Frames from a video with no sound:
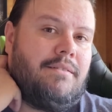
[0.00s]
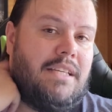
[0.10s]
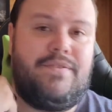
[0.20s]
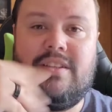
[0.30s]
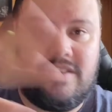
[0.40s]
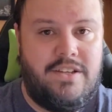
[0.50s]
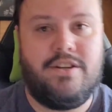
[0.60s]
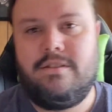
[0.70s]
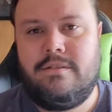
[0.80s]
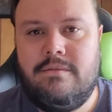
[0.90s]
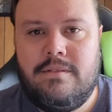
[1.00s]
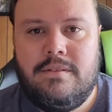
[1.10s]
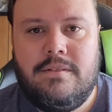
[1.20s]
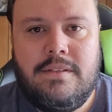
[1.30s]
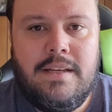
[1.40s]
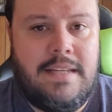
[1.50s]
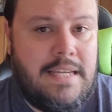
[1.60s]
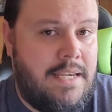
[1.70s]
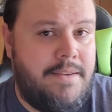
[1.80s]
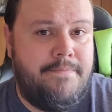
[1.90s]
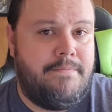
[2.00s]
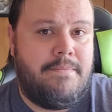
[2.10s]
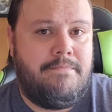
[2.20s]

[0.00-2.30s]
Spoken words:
Leafy is here. And he